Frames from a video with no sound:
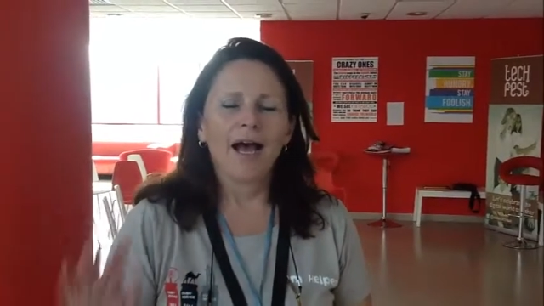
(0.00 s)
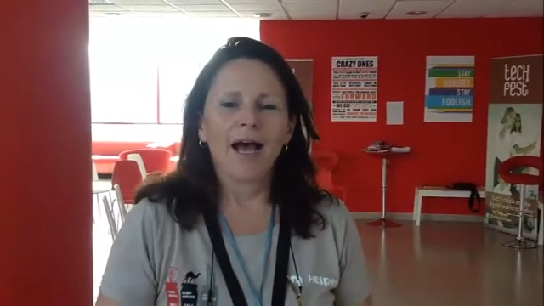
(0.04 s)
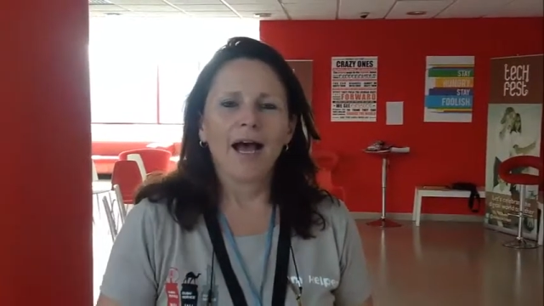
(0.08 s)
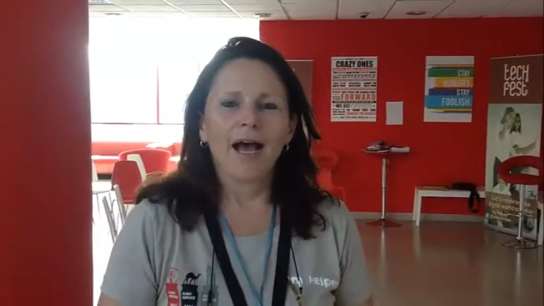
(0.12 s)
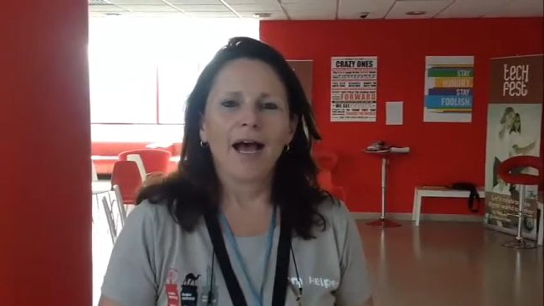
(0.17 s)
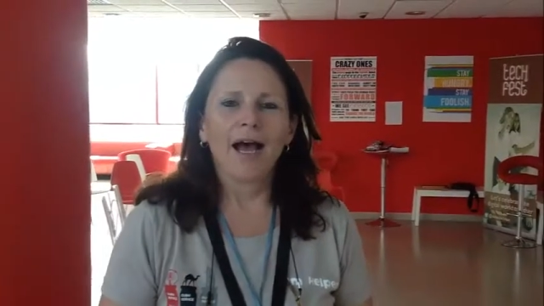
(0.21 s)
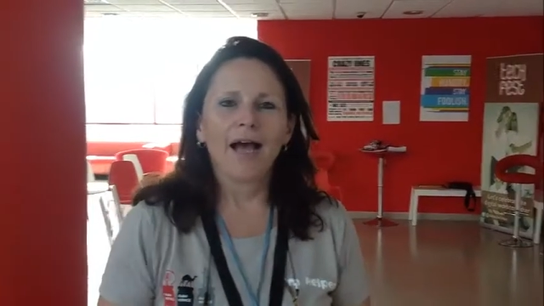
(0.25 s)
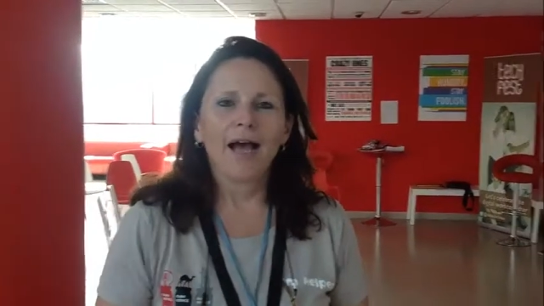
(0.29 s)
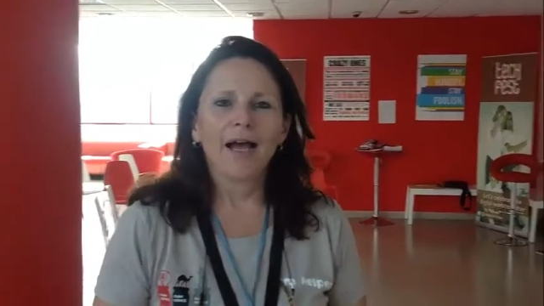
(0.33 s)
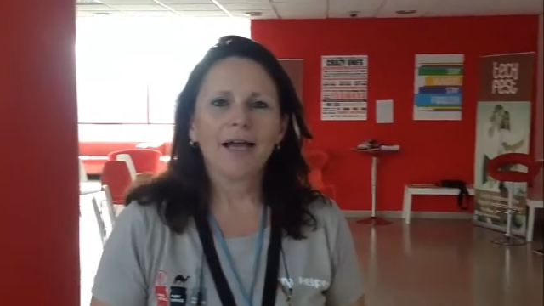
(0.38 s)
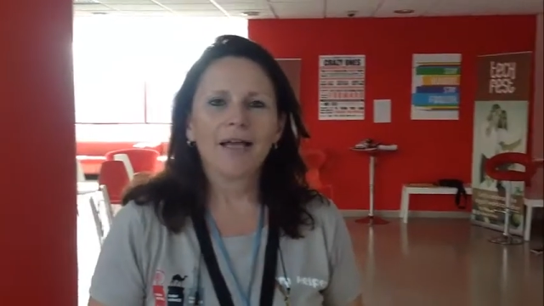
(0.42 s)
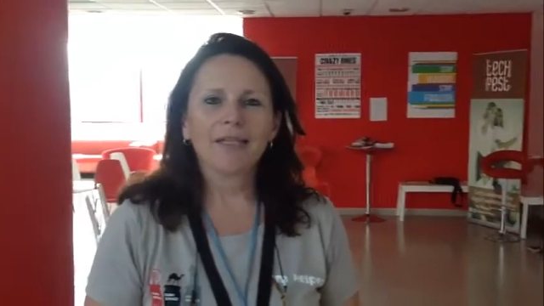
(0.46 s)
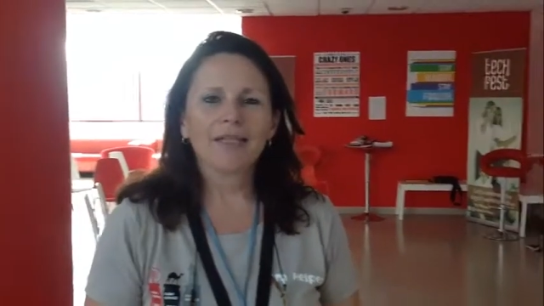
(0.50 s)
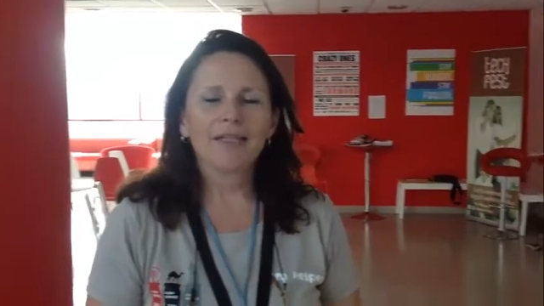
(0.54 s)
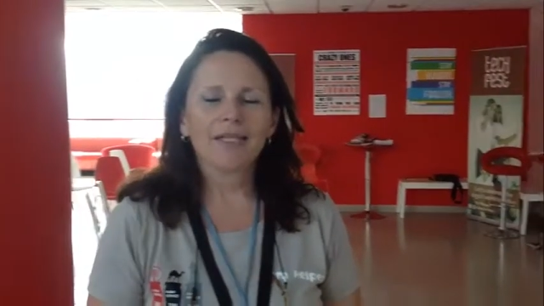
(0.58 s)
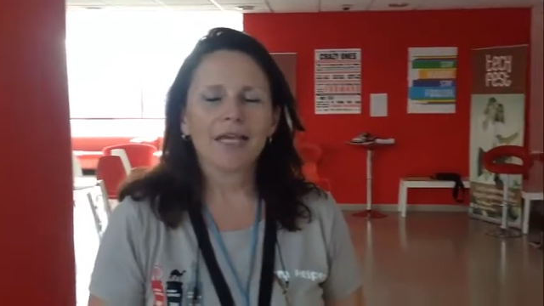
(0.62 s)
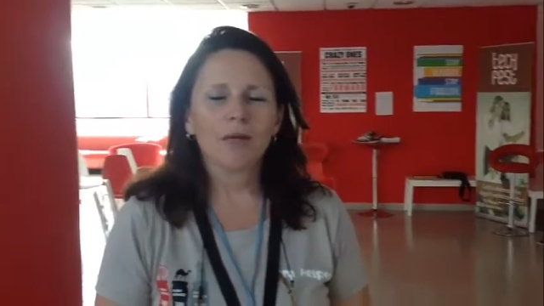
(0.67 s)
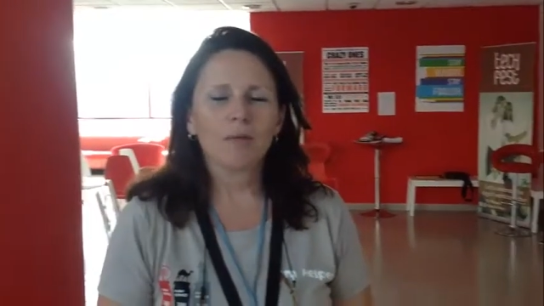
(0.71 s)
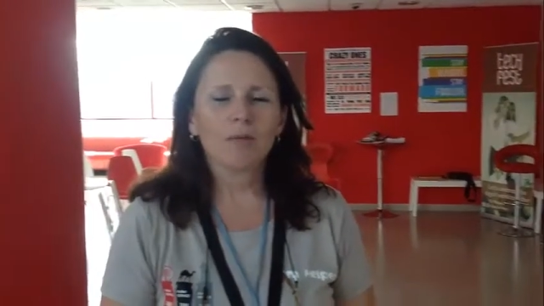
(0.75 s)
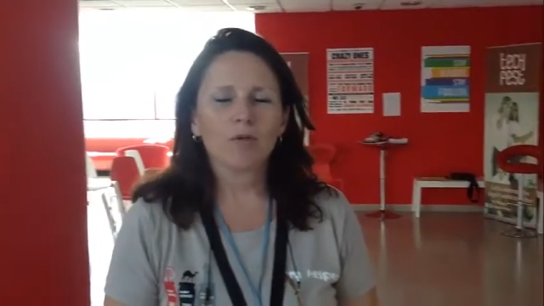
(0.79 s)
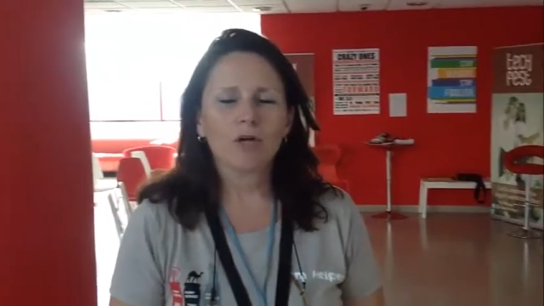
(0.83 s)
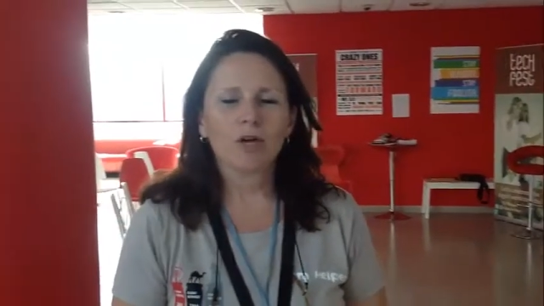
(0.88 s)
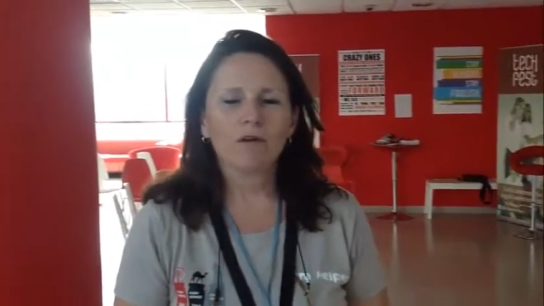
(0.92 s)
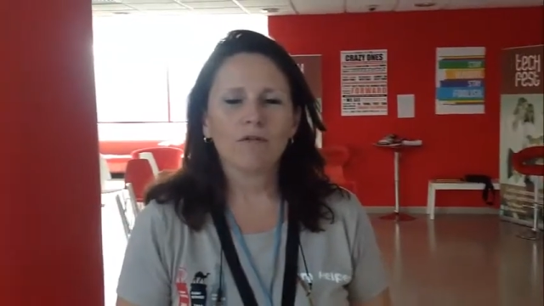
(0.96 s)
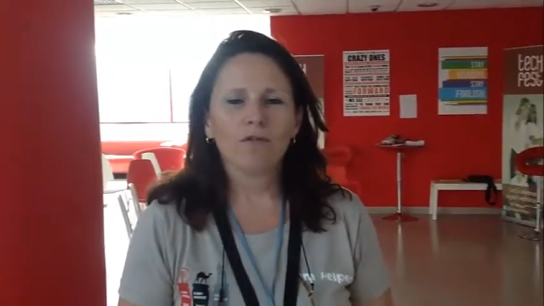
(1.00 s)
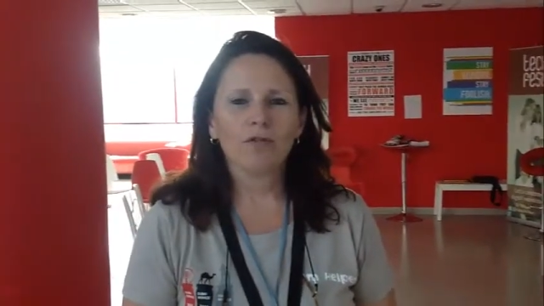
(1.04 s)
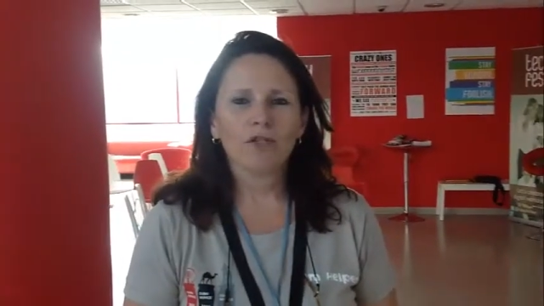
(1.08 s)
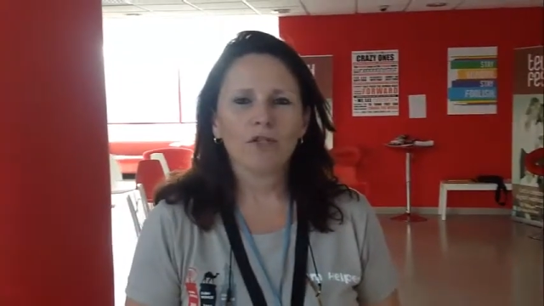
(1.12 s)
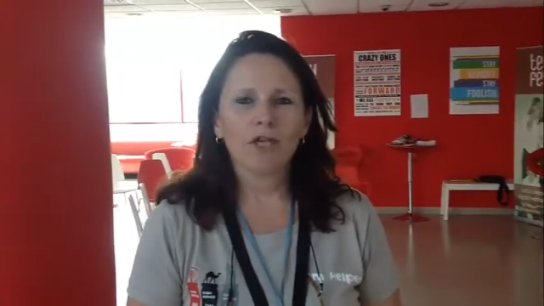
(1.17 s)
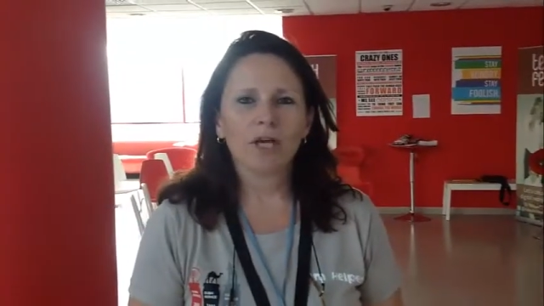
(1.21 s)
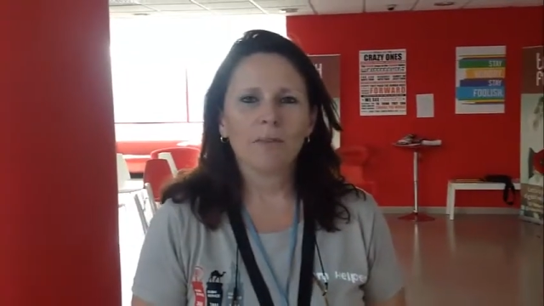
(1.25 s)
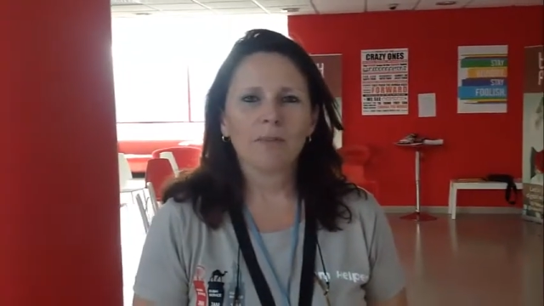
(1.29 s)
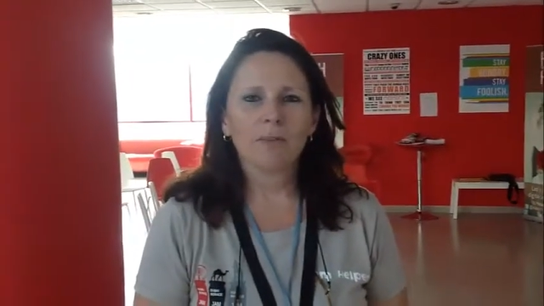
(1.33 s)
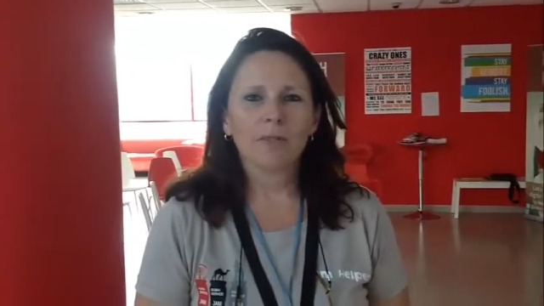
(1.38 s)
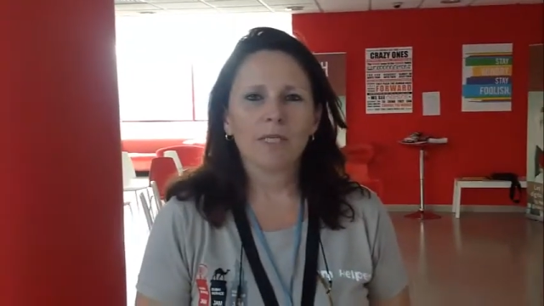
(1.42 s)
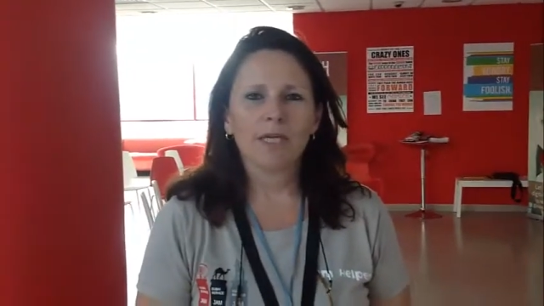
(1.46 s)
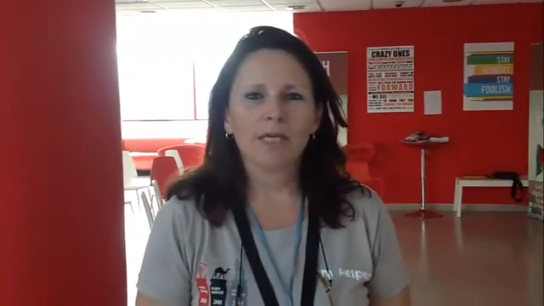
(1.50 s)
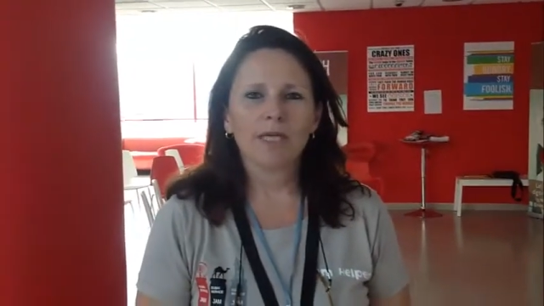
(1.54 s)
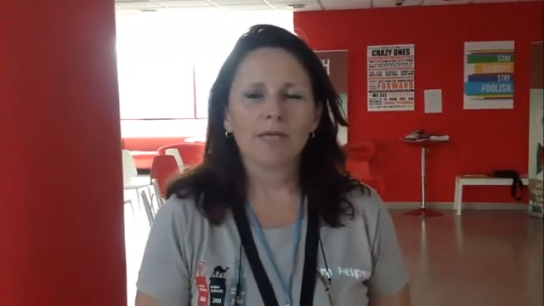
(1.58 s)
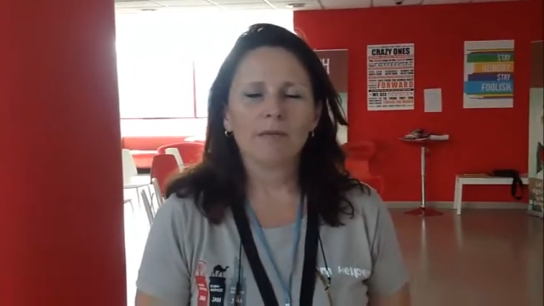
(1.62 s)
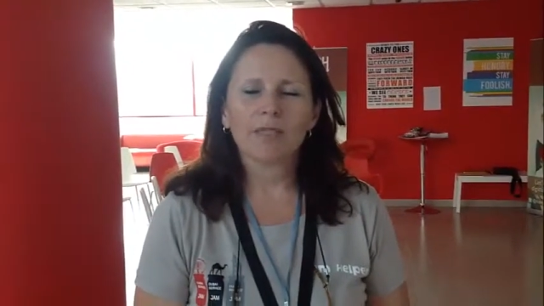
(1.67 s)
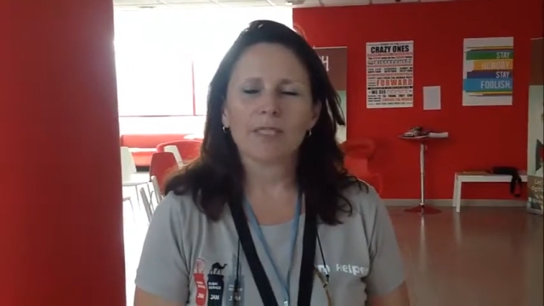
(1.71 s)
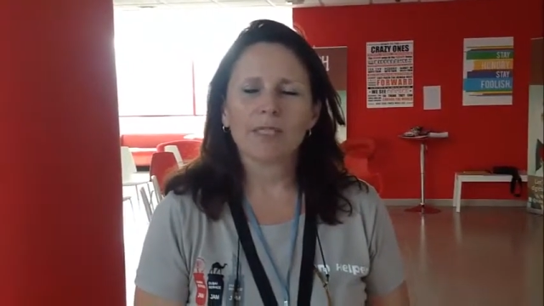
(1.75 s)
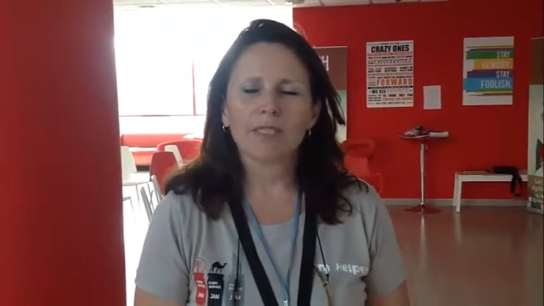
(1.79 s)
Hi Time Travel Jam teams,